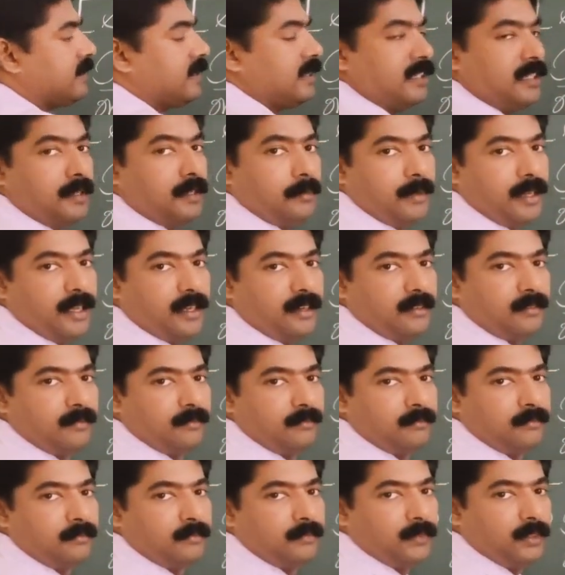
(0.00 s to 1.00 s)
in demand.
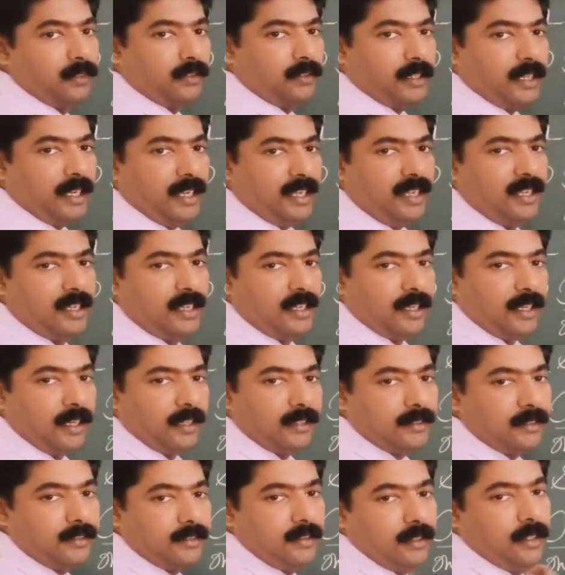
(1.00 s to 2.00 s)
Okay,
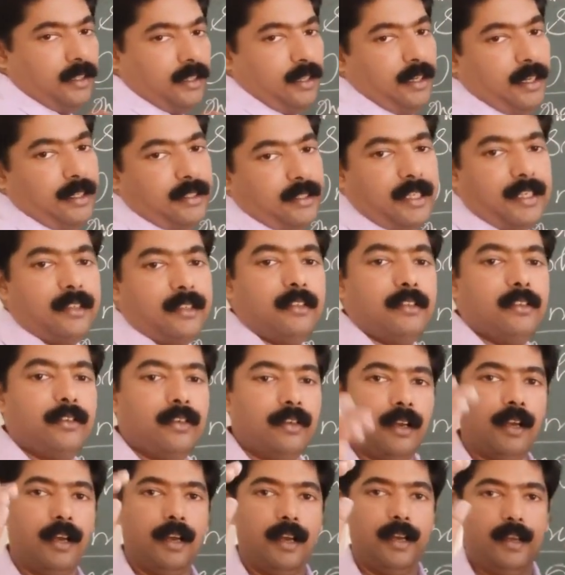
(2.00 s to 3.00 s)
I think
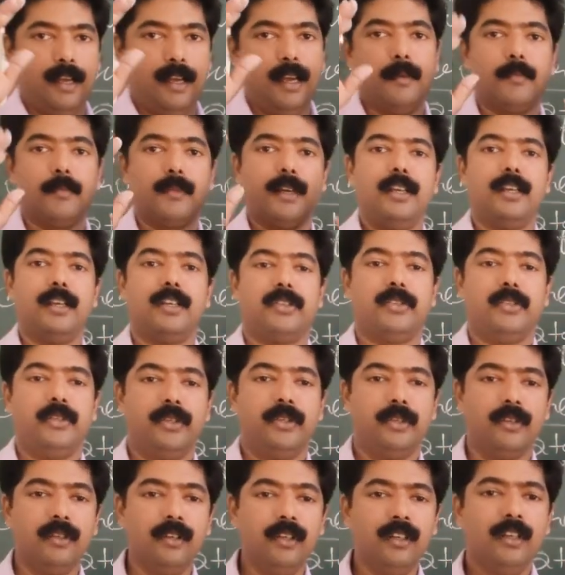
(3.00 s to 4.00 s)
I am clear to
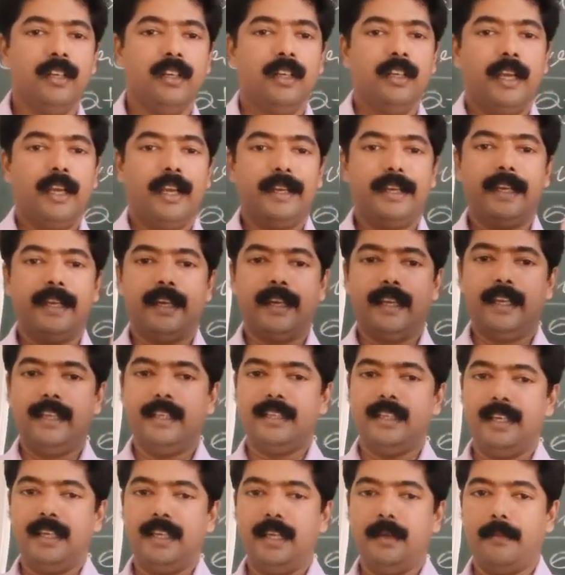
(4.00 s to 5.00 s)
you. A
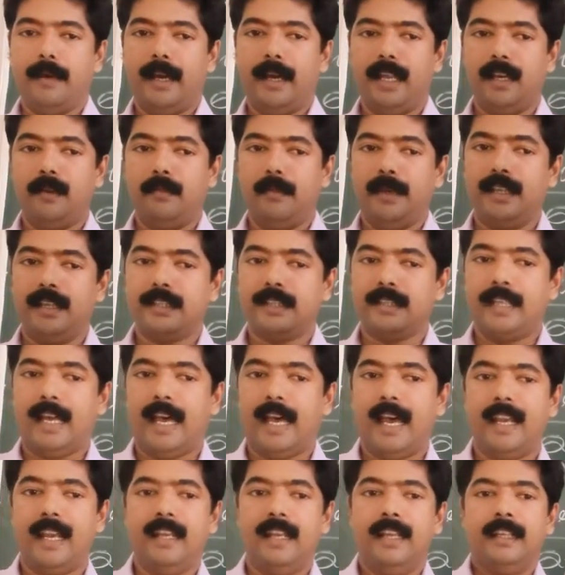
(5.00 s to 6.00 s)
decrease in demand means
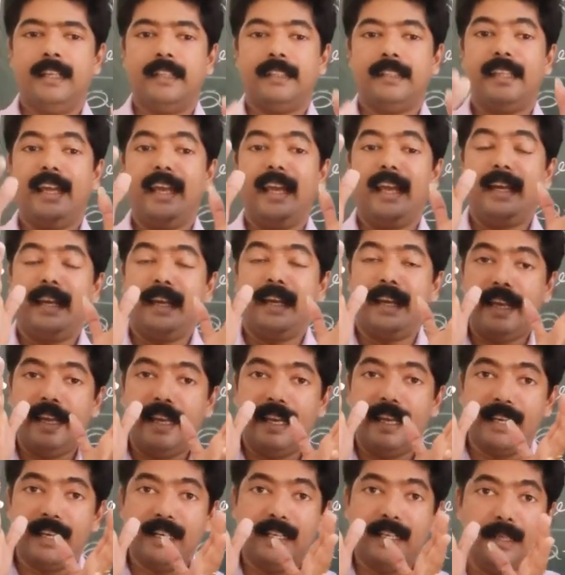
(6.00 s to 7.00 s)
that the
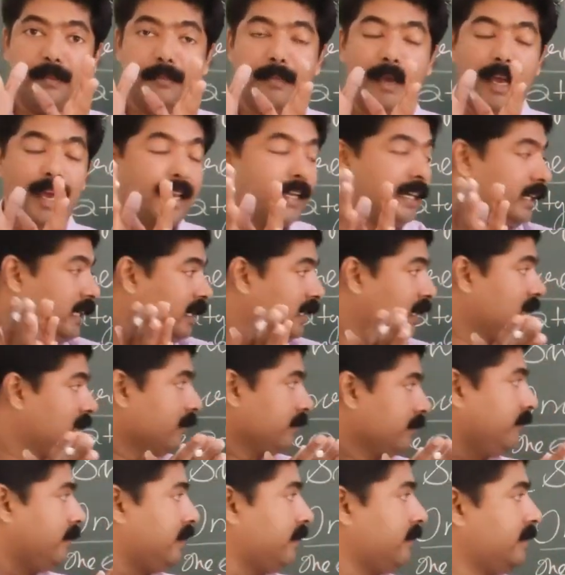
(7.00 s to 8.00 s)
entire demand
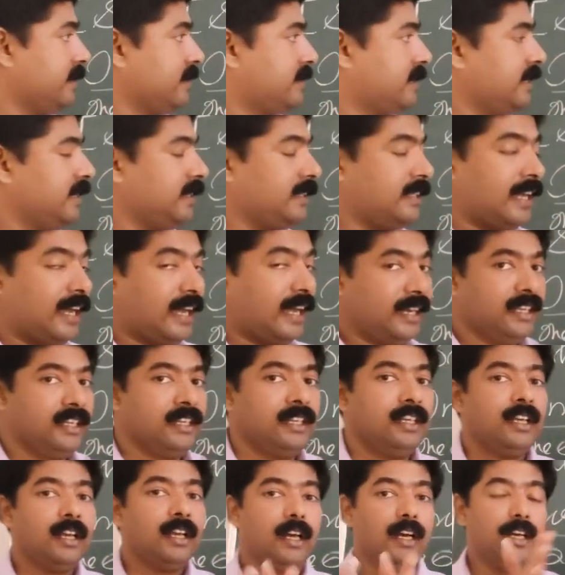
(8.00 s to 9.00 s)
curve, when we see
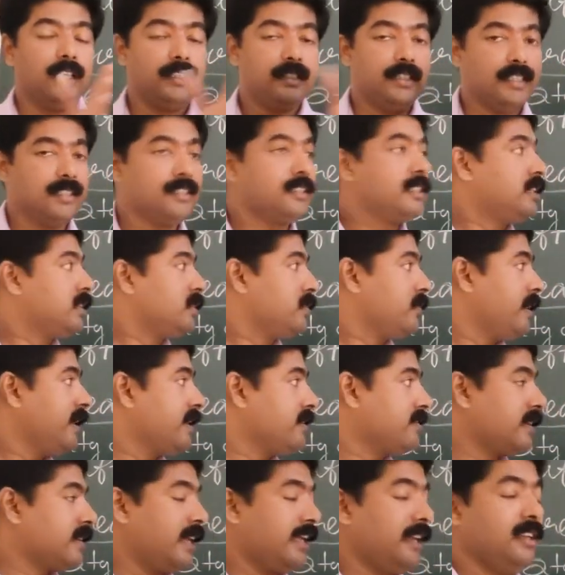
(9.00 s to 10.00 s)
that this
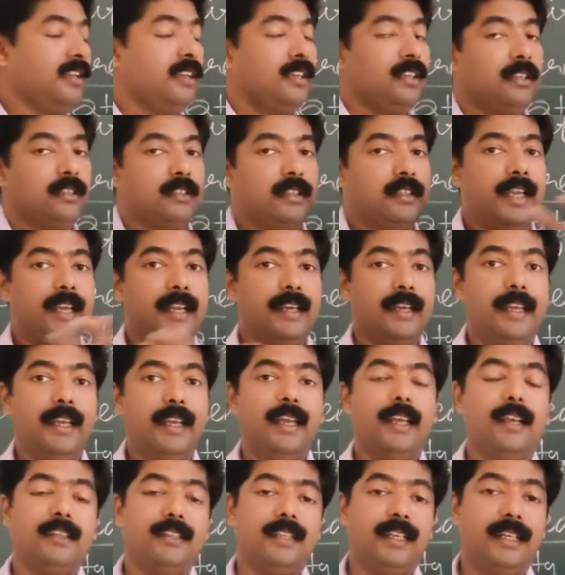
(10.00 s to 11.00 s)
situation,
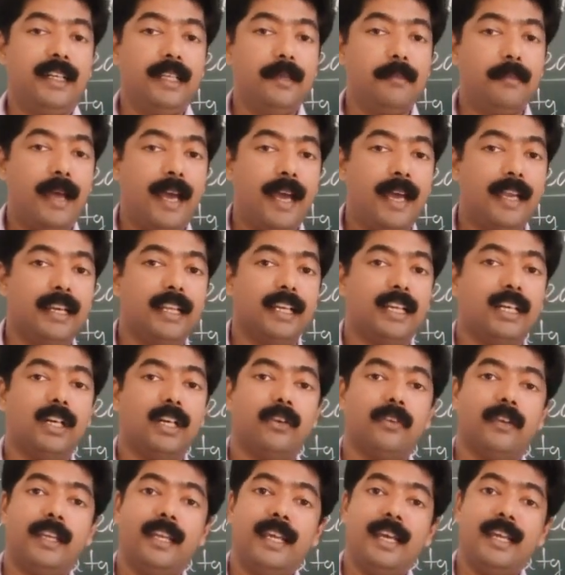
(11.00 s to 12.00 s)
the demand
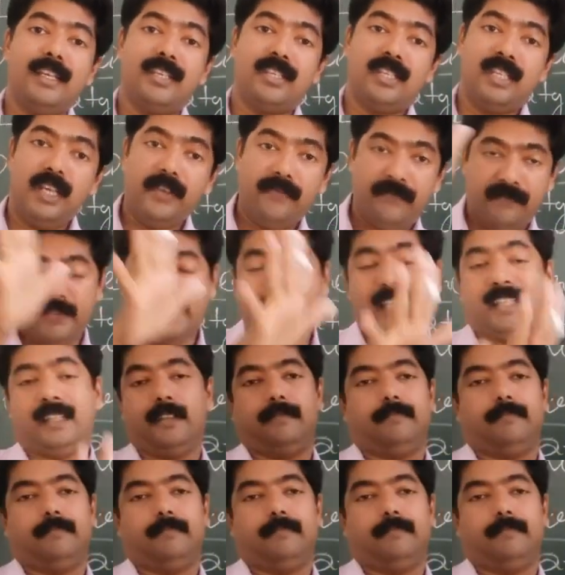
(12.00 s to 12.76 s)
curve can shift.